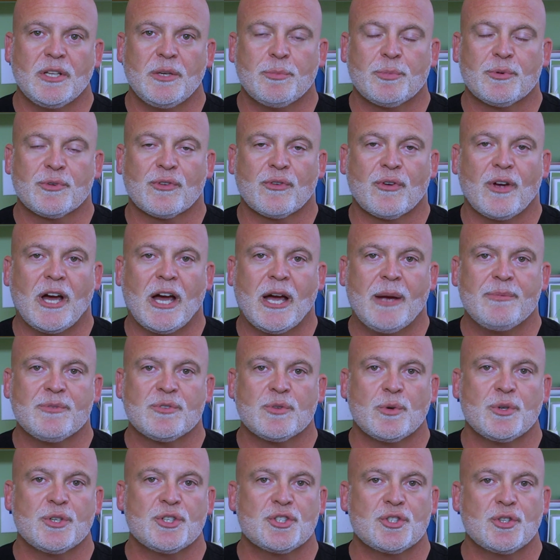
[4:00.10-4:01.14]
prescribe,
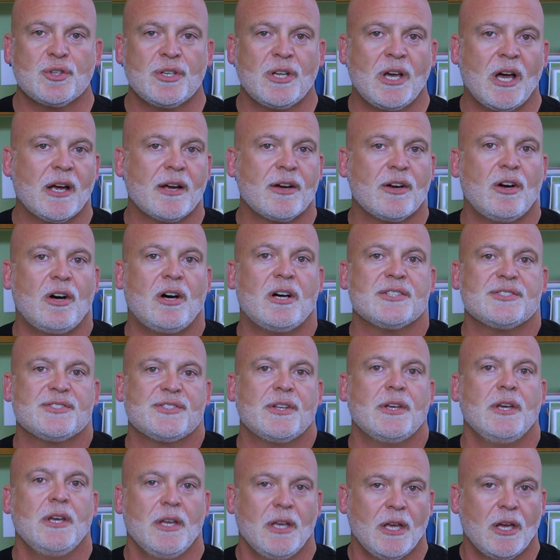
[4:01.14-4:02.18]
so it should not
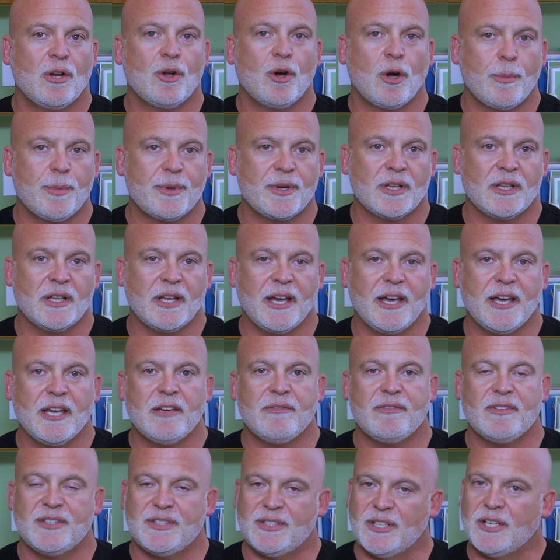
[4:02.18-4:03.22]
cost an arm and a leg.
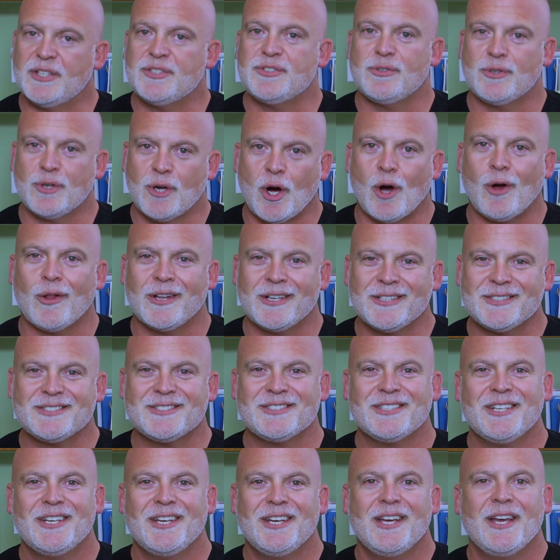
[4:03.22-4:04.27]
If it does, you call
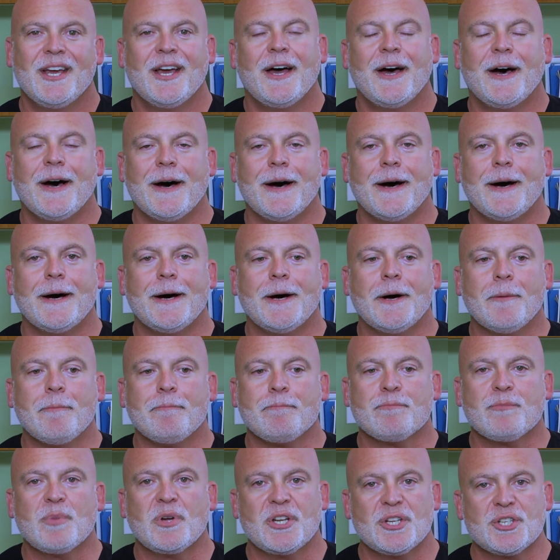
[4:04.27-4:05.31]
us.
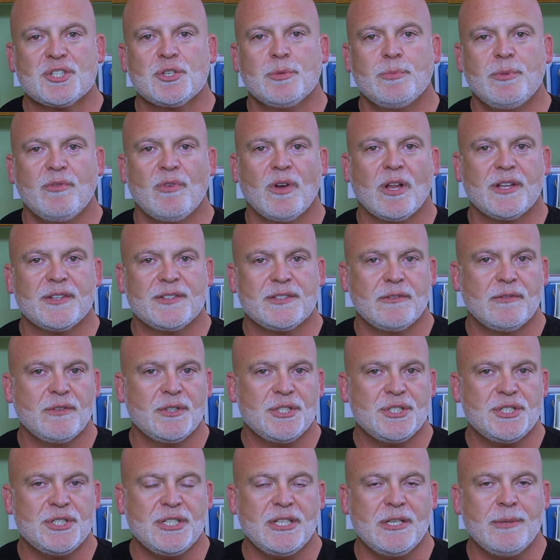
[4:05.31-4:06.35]
But it should be relatively
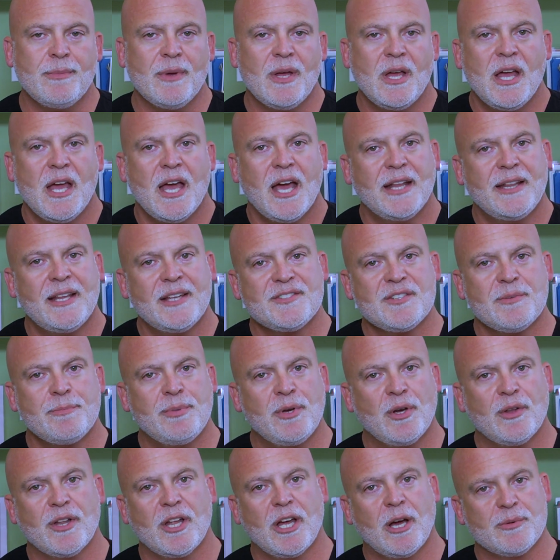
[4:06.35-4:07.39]
cheap. And that's a
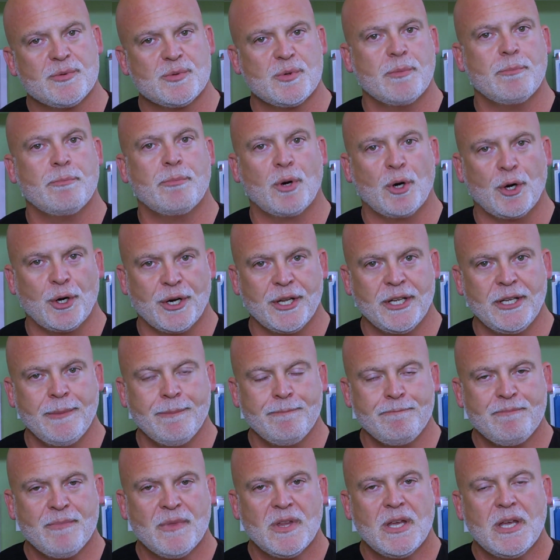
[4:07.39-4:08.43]
pill that helps with
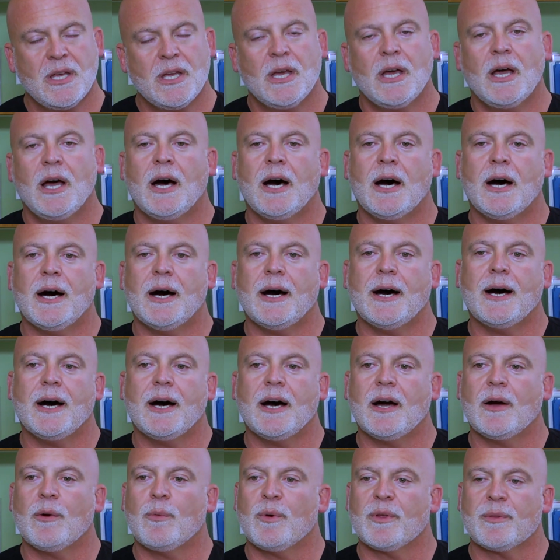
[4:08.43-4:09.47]
burning.
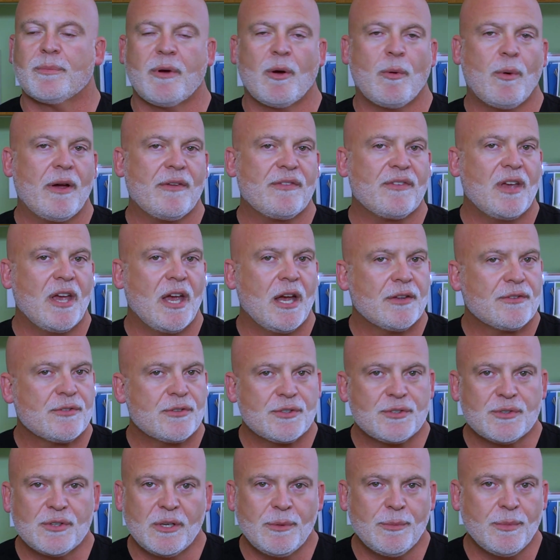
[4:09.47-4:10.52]
With my wife's cancer
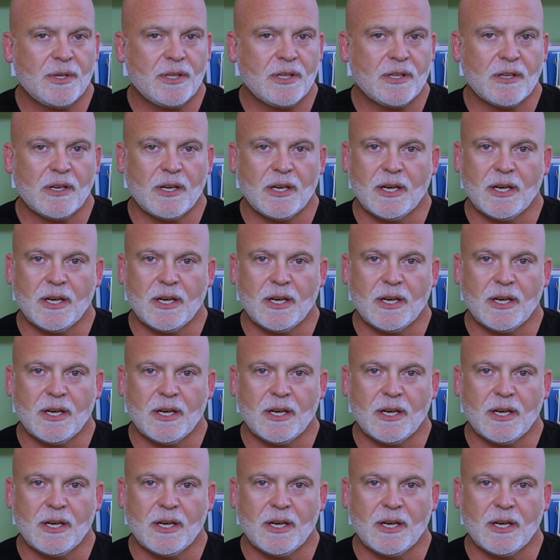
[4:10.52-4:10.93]
treatment,